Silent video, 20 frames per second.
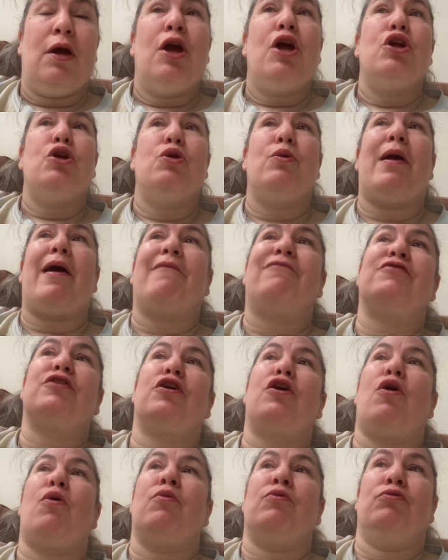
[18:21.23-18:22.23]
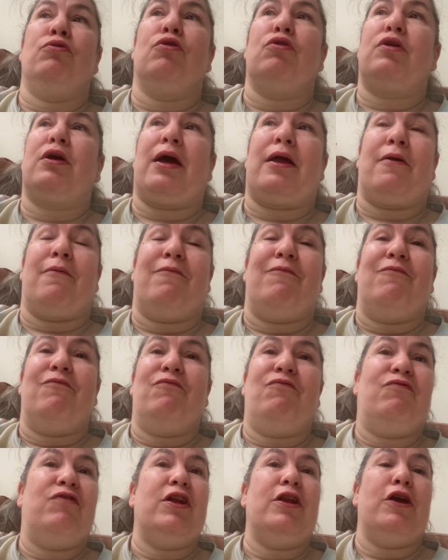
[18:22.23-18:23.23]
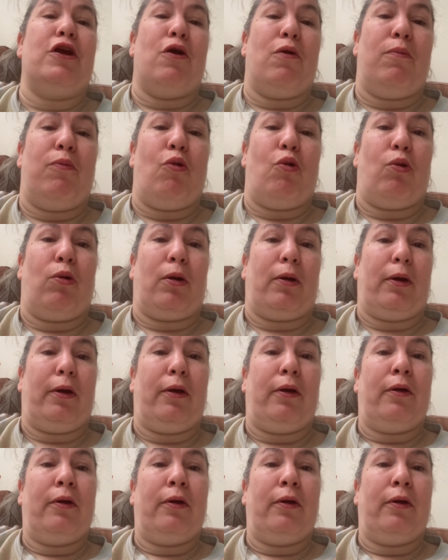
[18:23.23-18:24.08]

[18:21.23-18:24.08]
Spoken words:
You have to go and look at a video board.